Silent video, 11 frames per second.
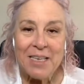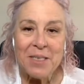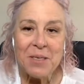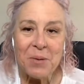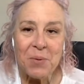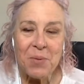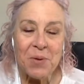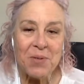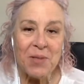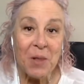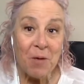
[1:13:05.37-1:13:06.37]
So
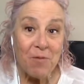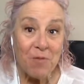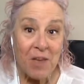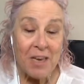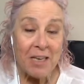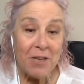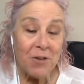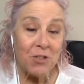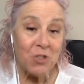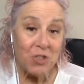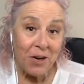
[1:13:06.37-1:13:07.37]
there's a lot of fun that you
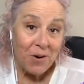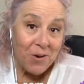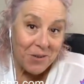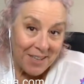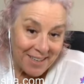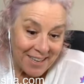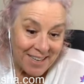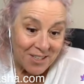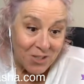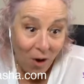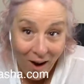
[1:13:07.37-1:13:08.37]
can share, you can
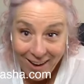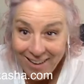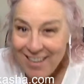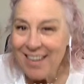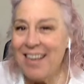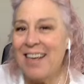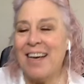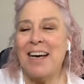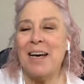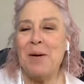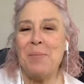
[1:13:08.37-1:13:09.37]
talk,
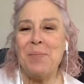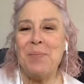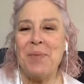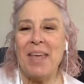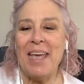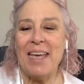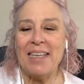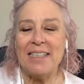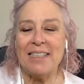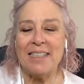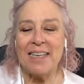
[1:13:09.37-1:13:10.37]

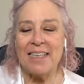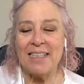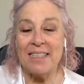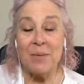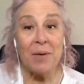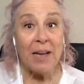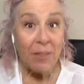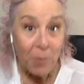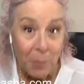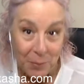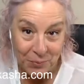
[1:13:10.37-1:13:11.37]
and see what
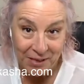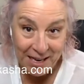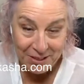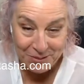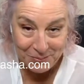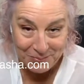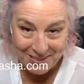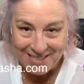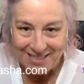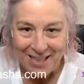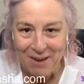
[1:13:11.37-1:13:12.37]
other people get too,
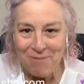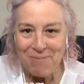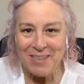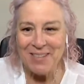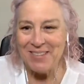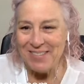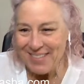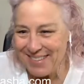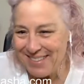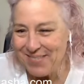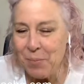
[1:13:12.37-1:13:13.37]
because a lot of my
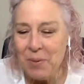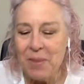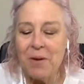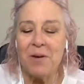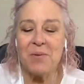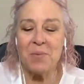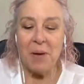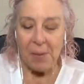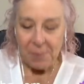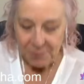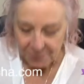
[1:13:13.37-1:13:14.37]
students will be there as well.